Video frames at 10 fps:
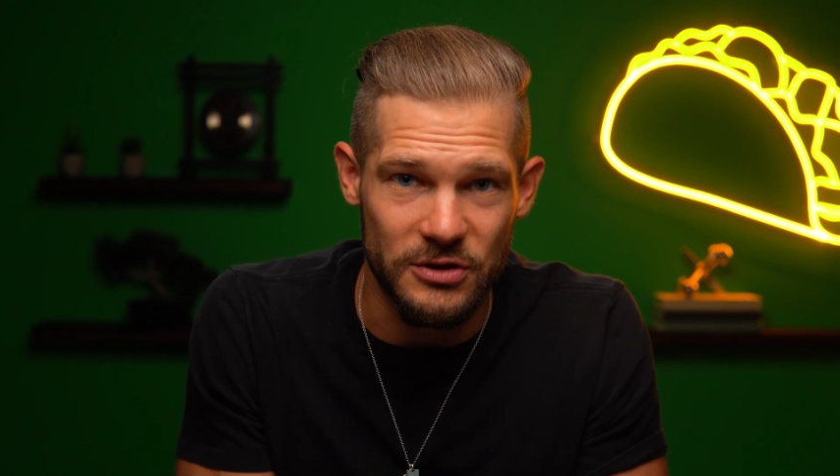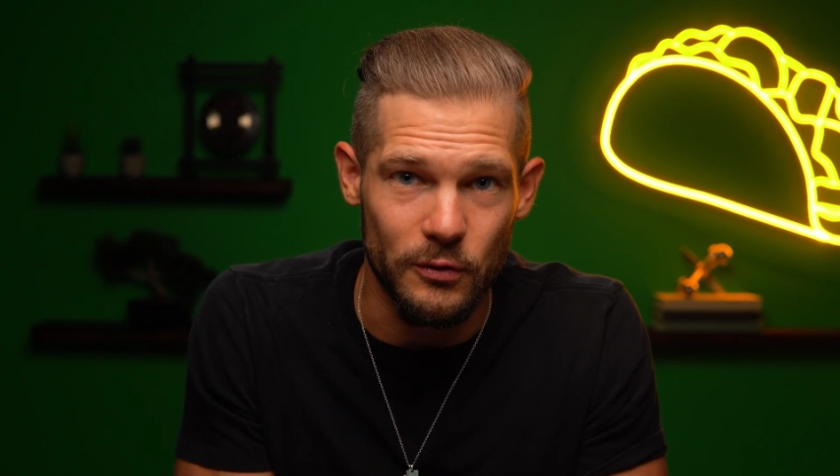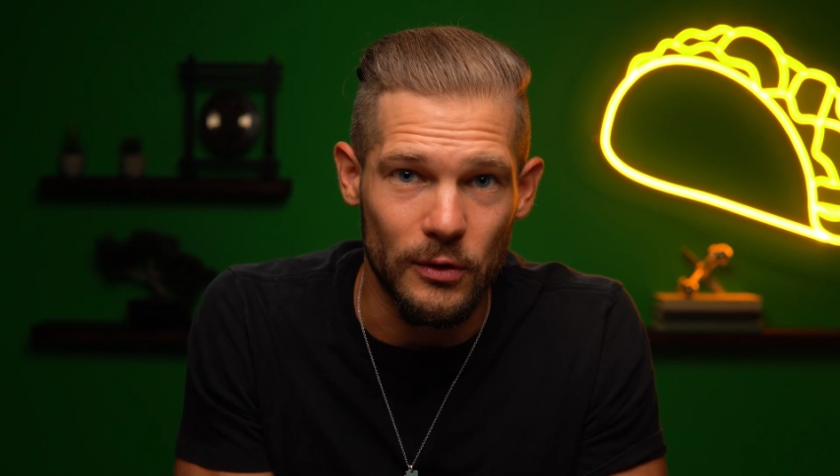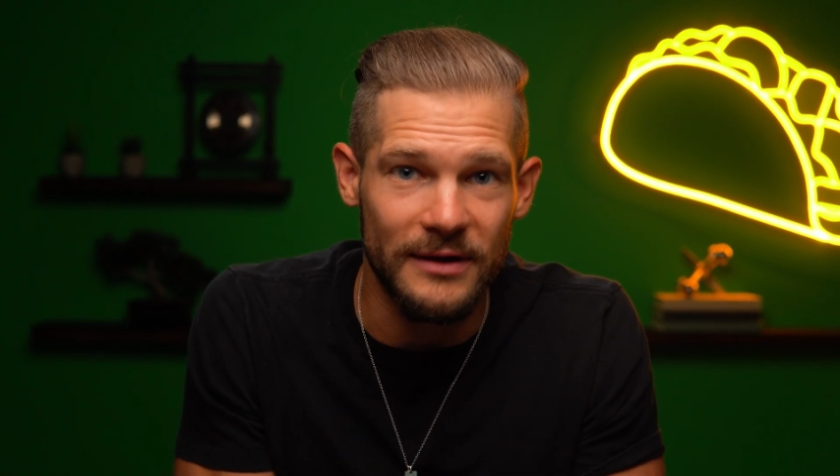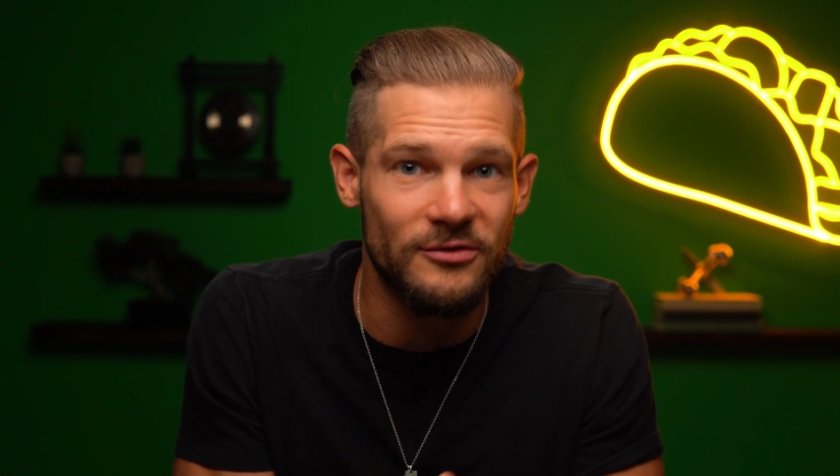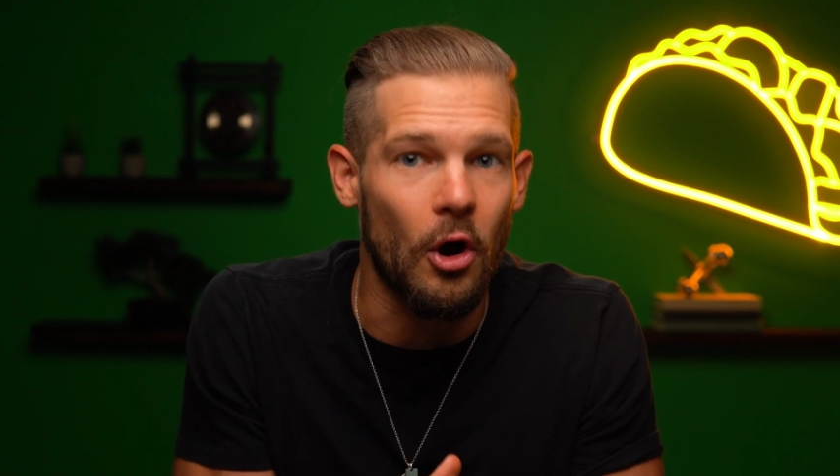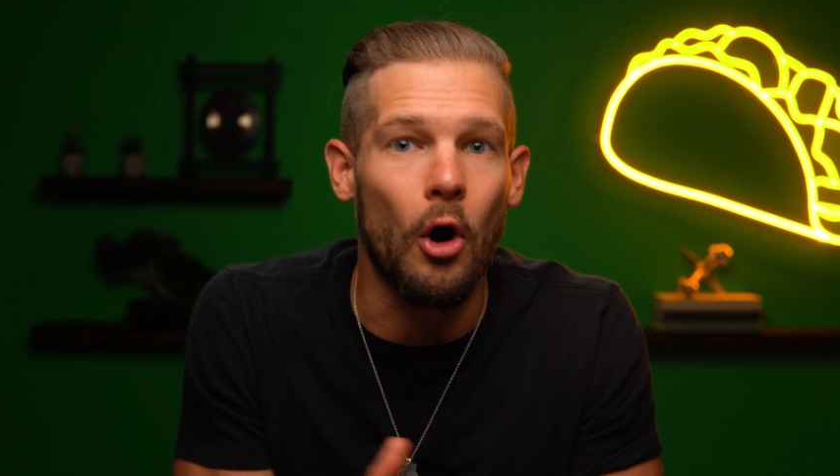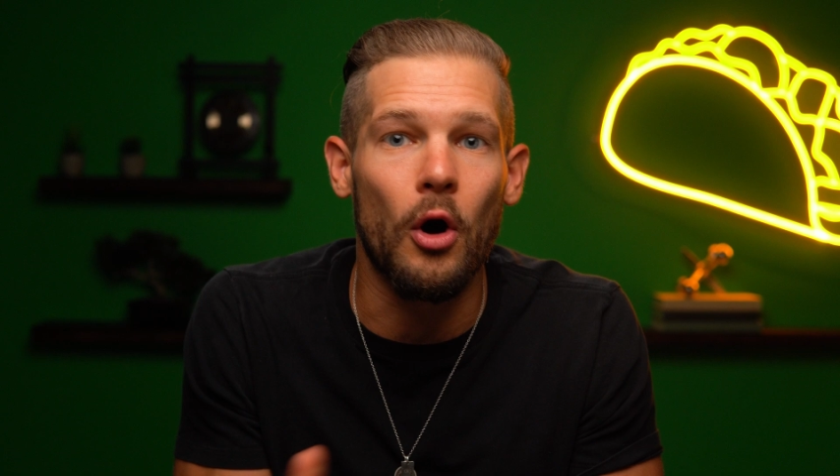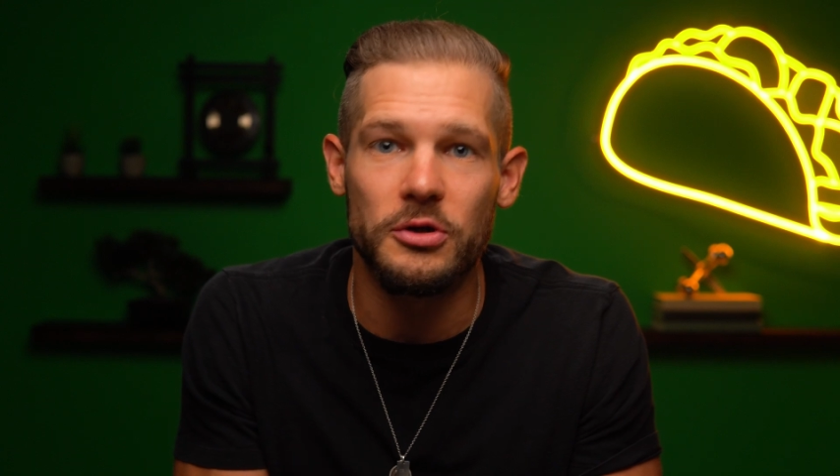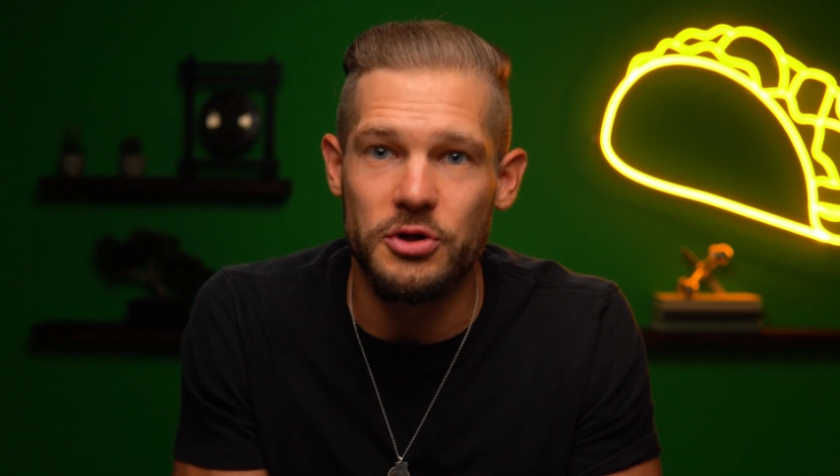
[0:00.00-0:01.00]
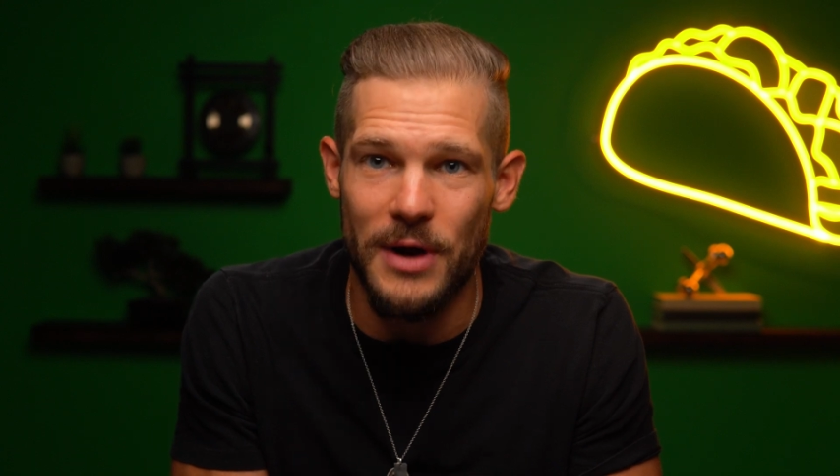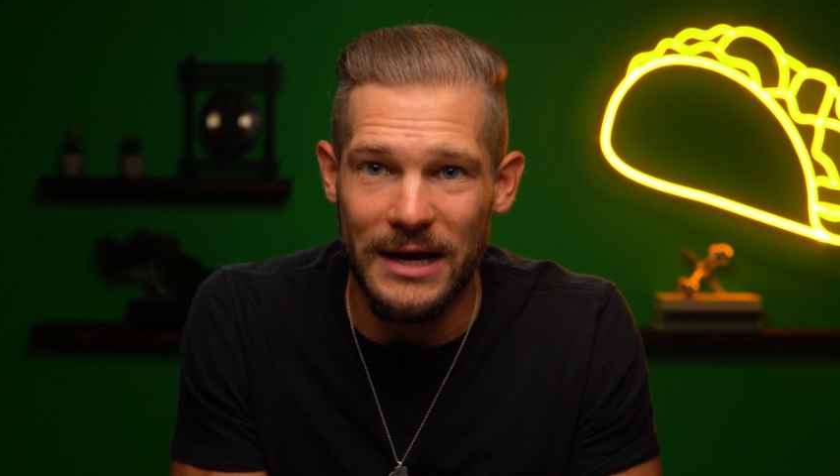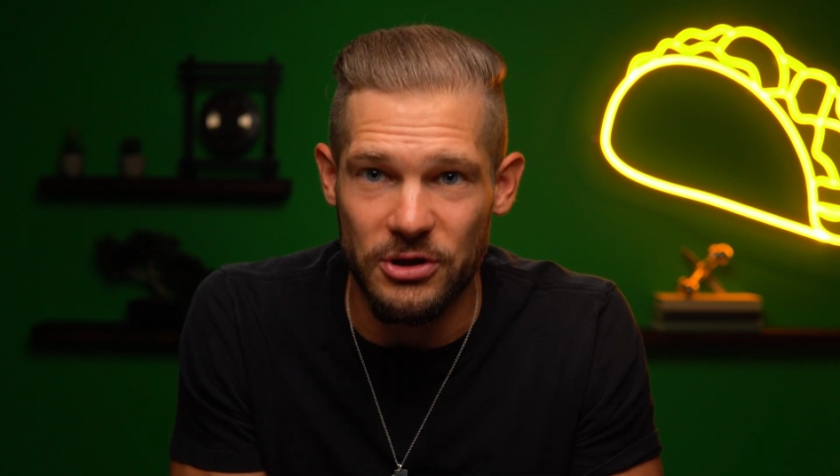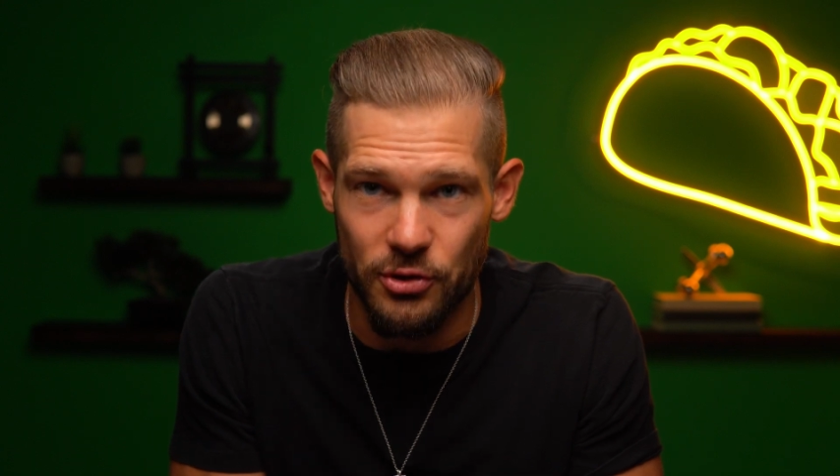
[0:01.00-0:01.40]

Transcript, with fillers: tool is all drag and